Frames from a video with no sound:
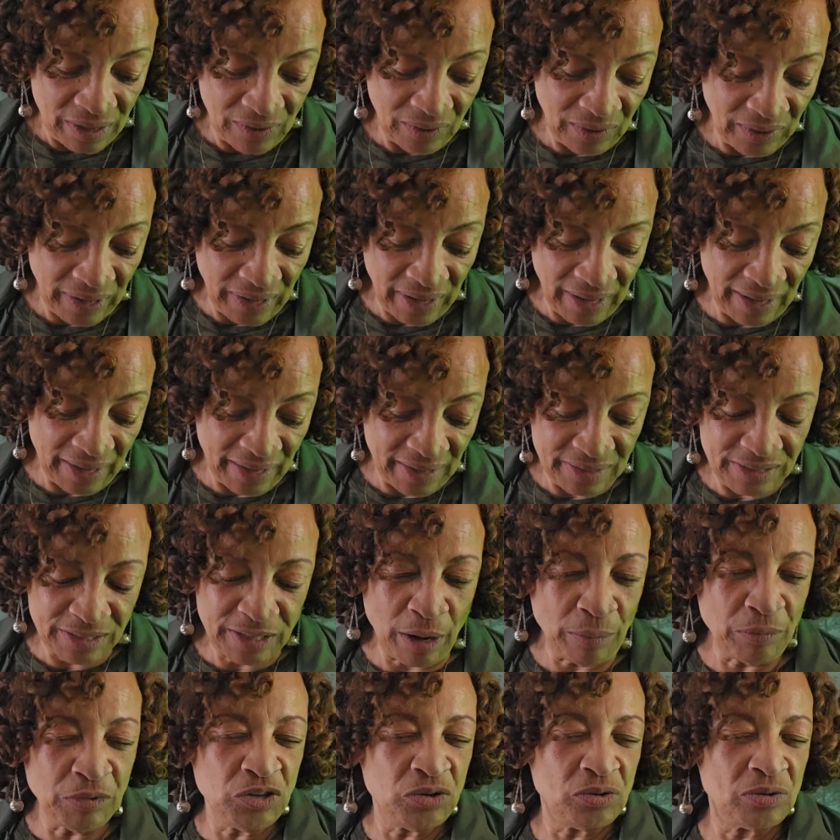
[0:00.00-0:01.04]
Okay,
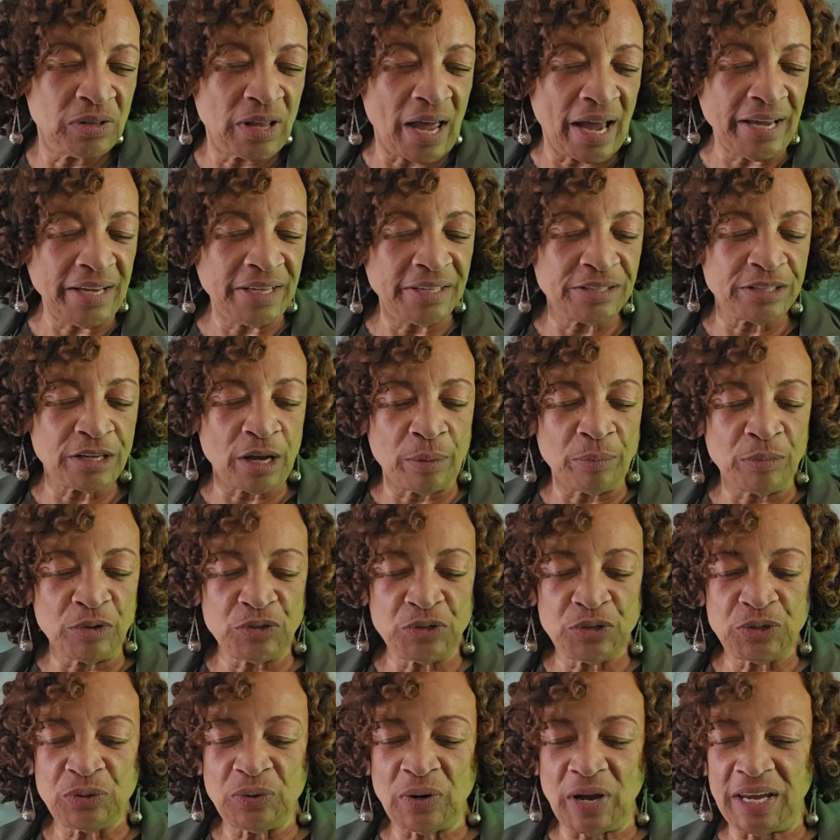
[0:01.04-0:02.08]
some of you like summer
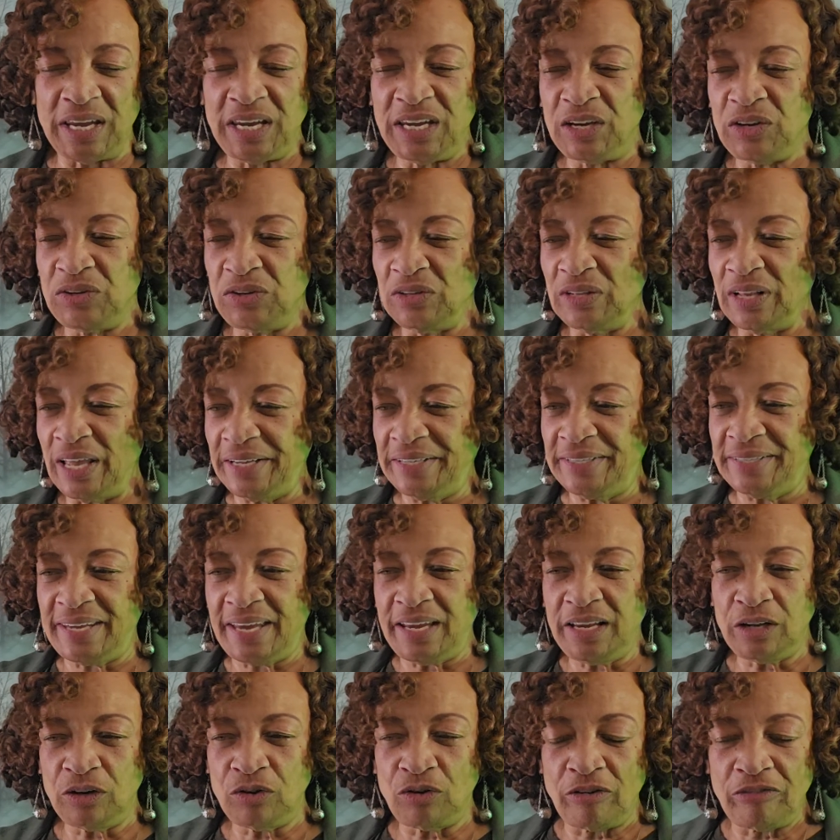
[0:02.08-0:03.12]
too. I hear you like
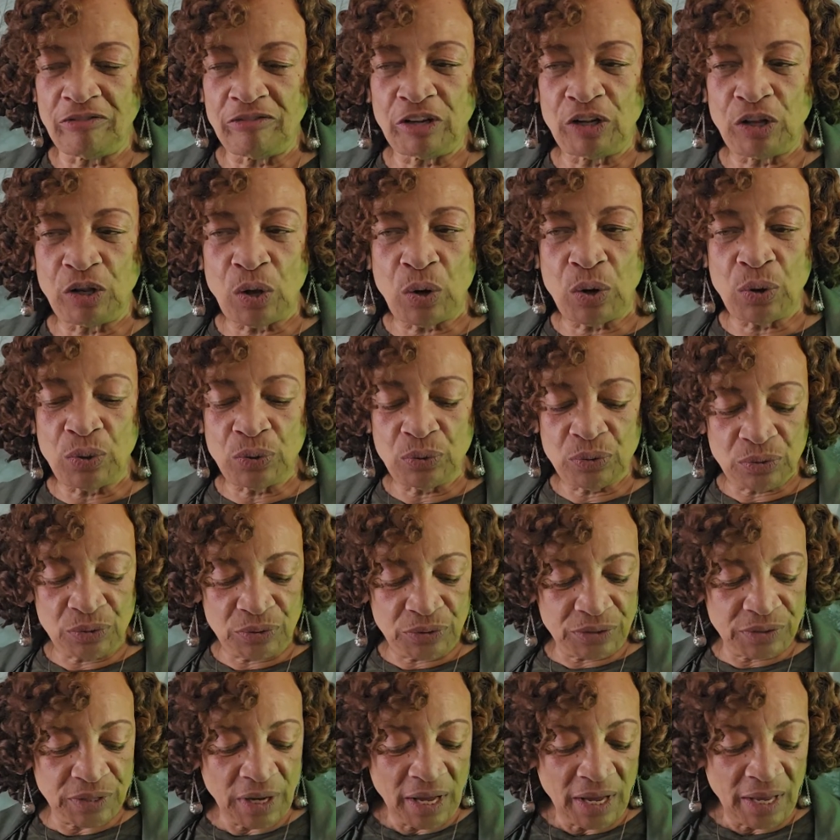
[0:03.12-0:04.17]
taking off
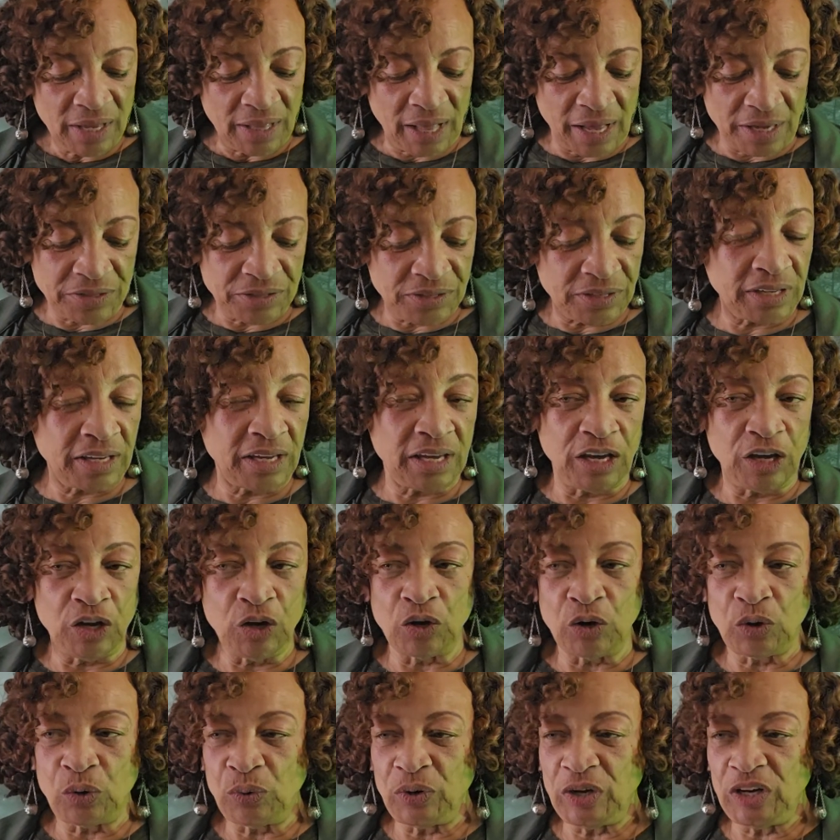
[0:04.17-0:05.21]
clothes. That's the
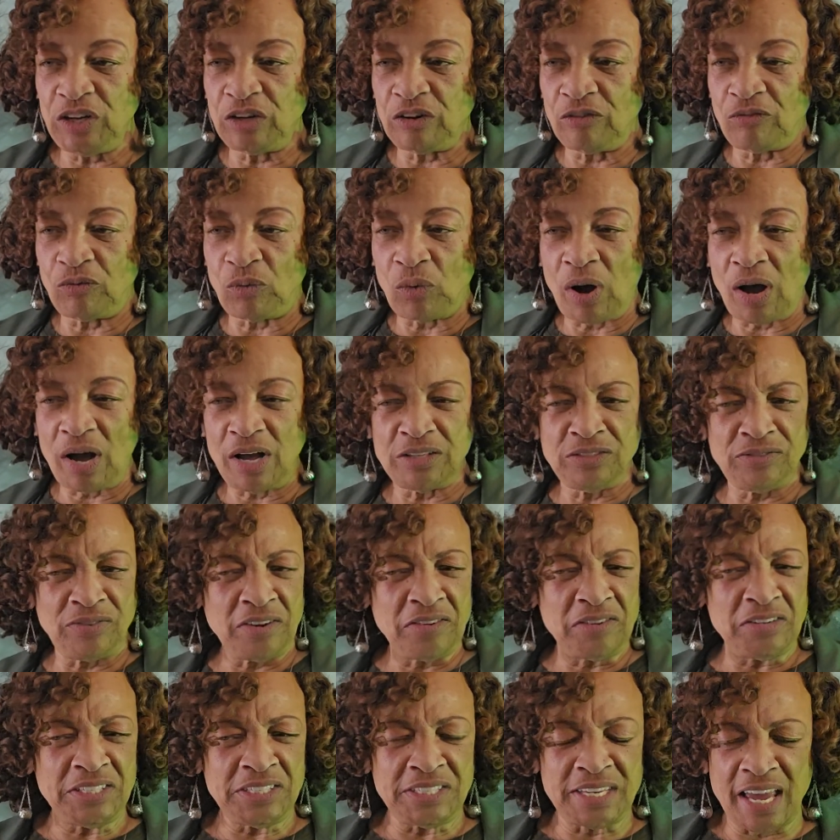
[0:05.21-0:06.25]
King or Queen of Wands.
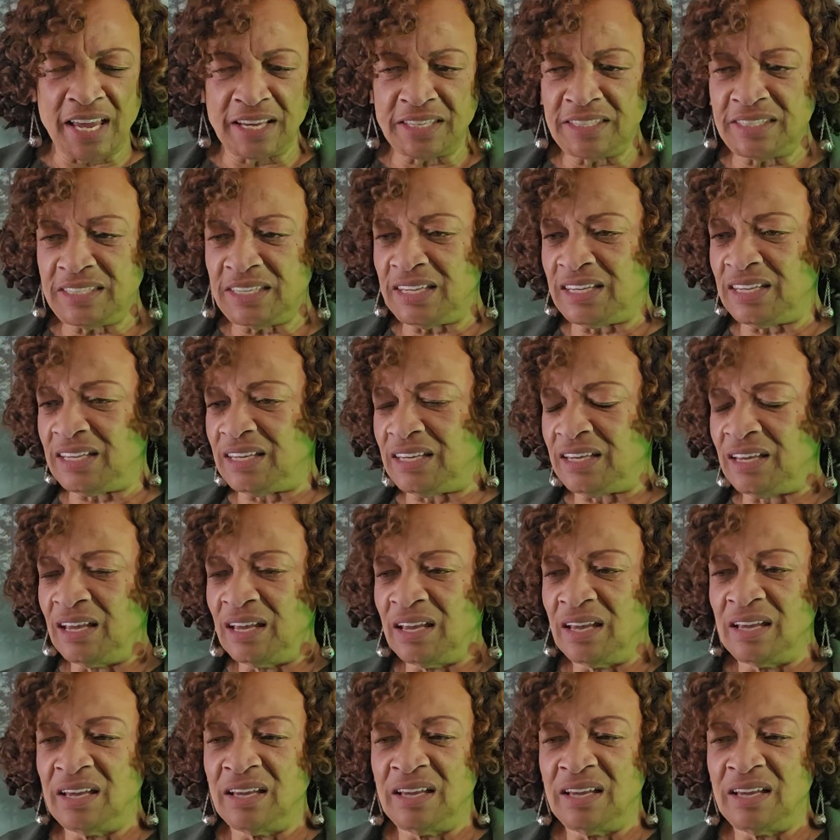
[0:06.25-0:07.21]
Very sexy.